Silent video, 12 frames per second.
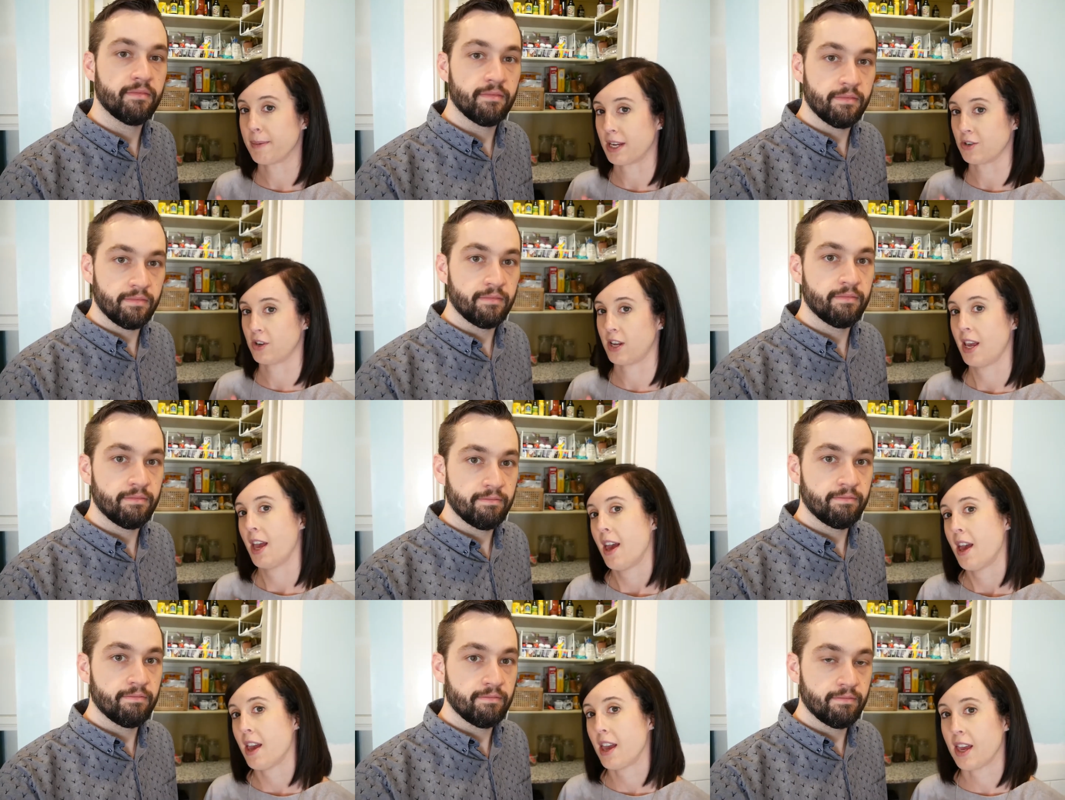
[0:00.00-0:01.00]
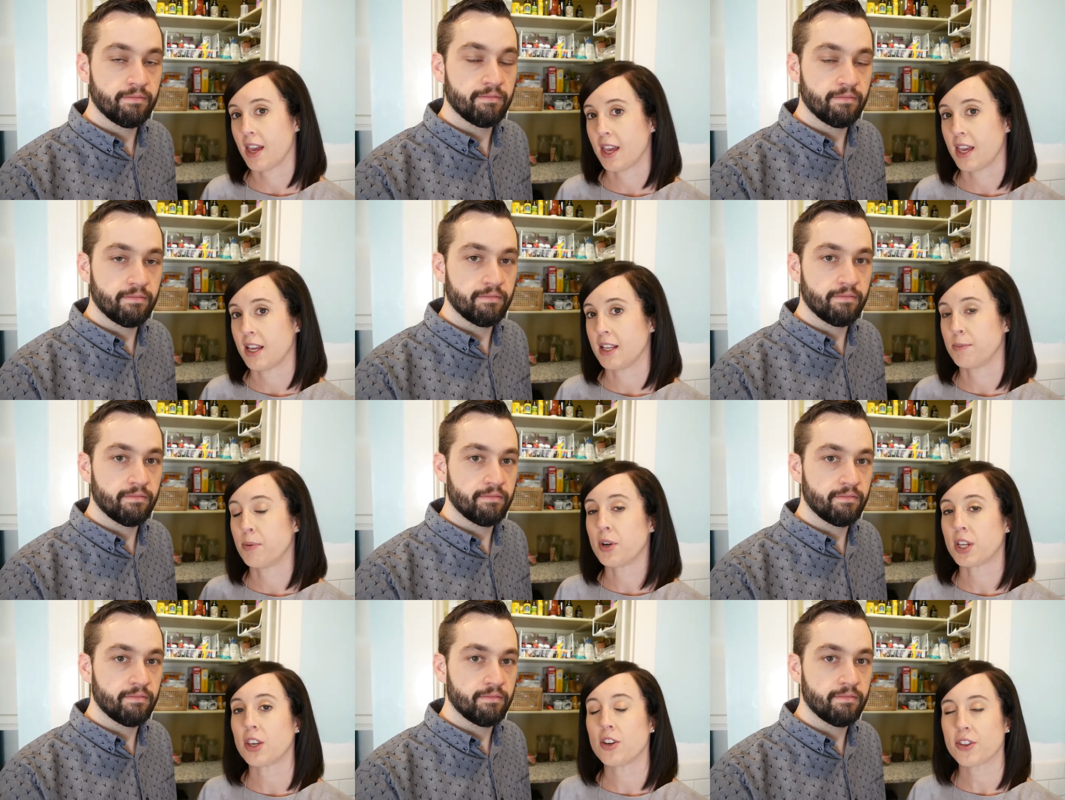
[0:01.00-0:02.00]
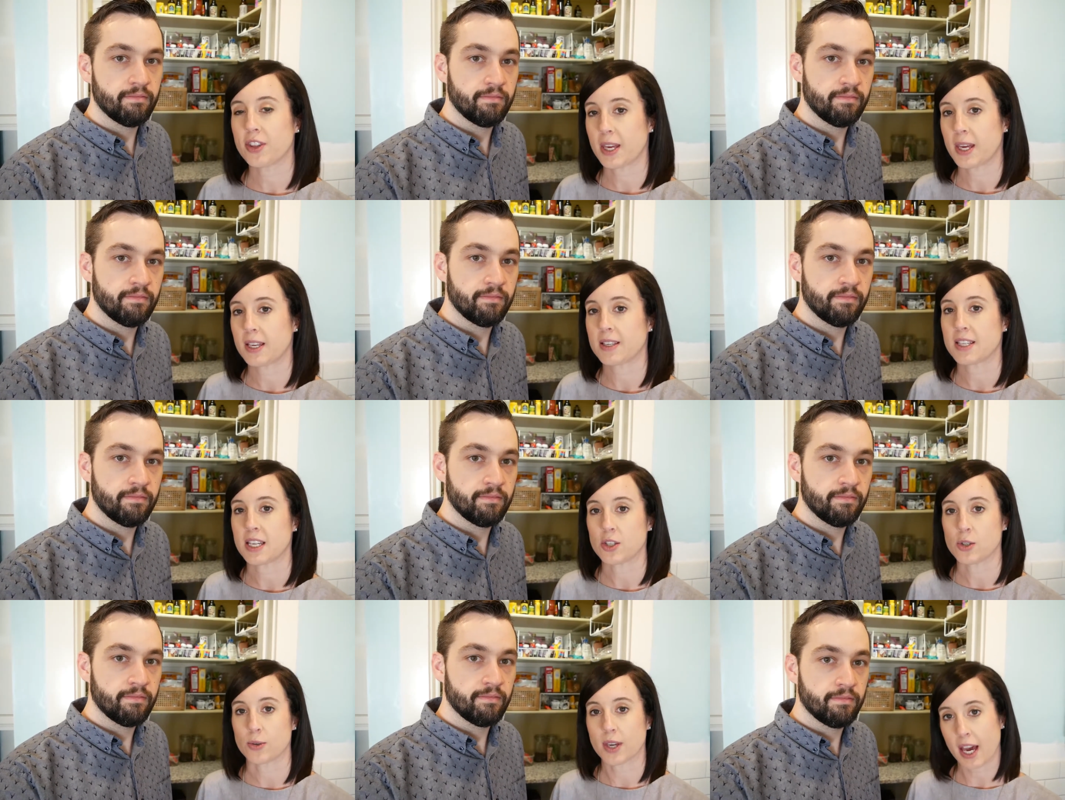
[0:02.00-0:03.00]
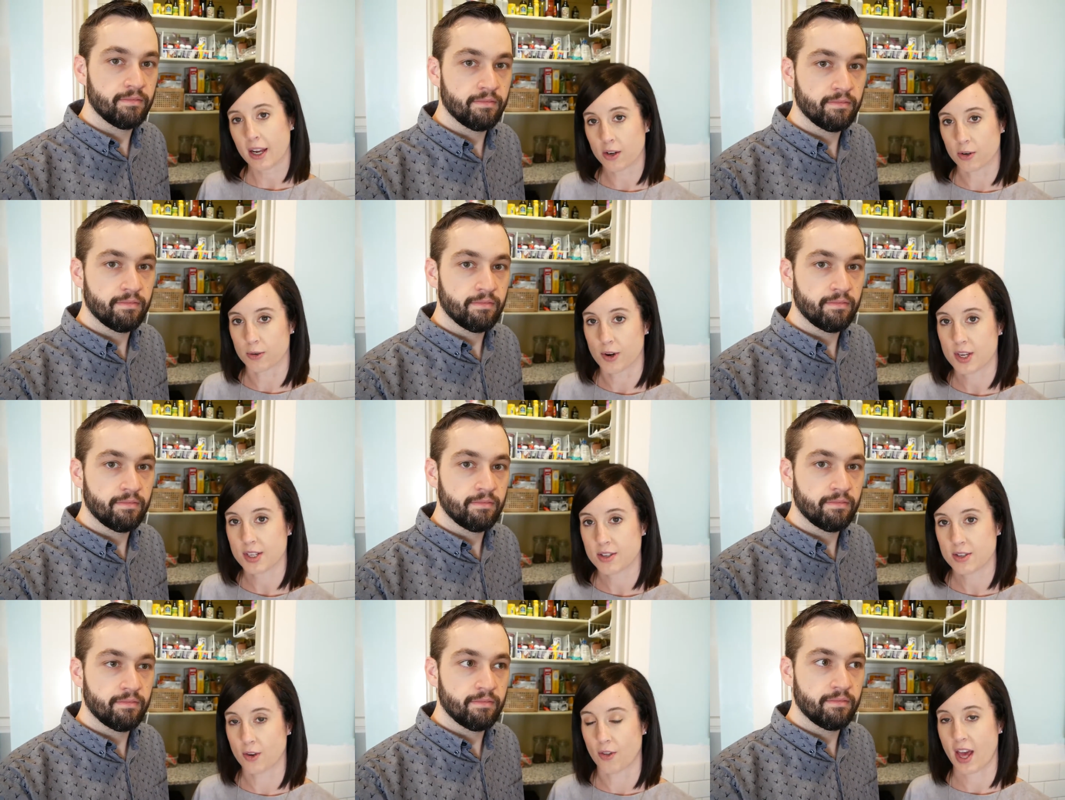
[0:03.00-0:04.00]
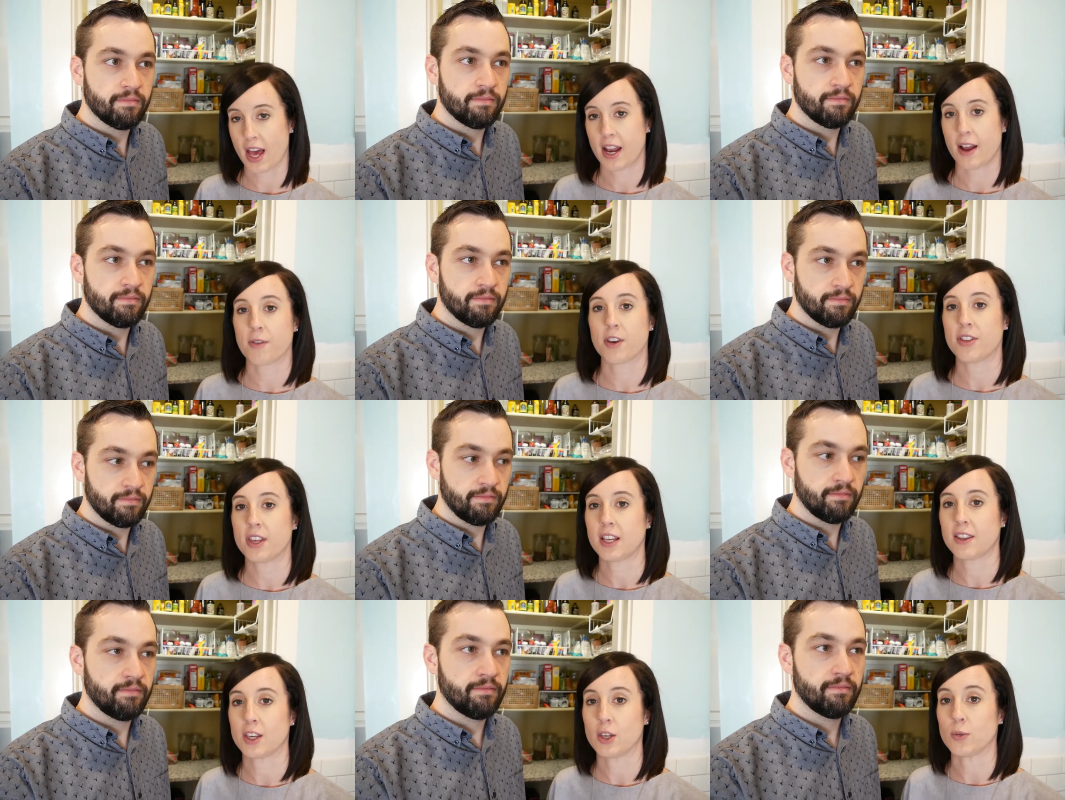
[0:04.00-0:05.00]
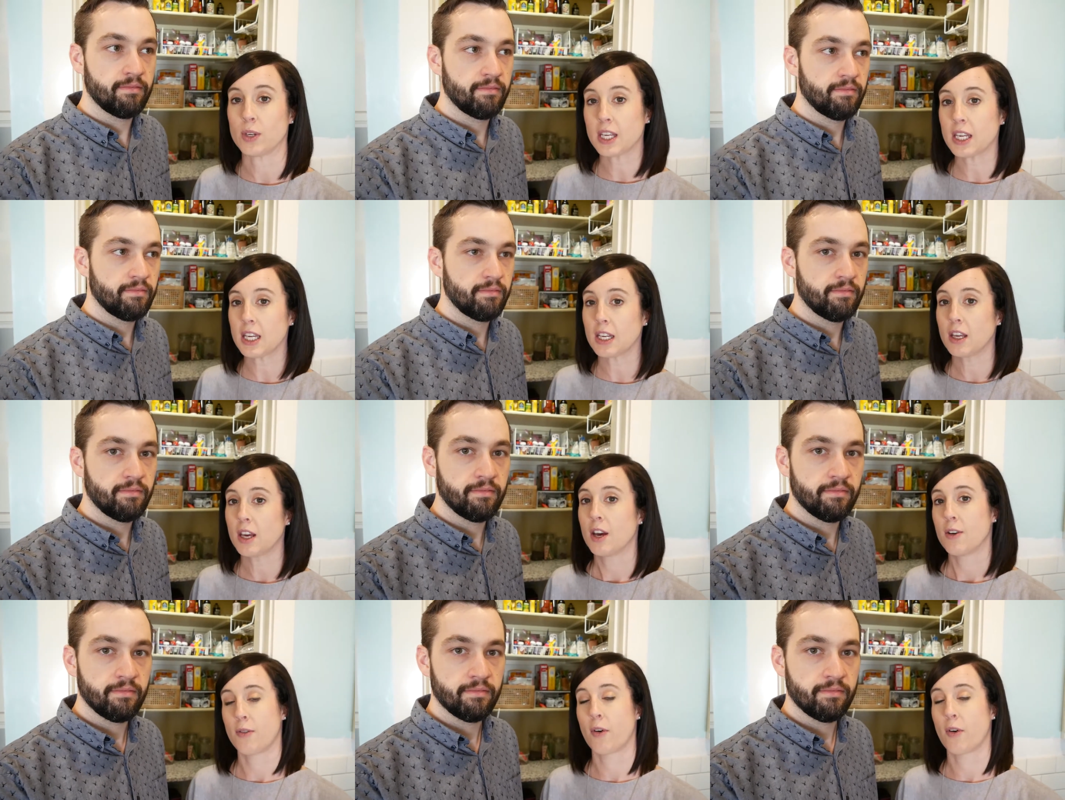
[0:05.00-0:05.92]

Speaker 1: the pantry and putting your things into categories so that everything that you need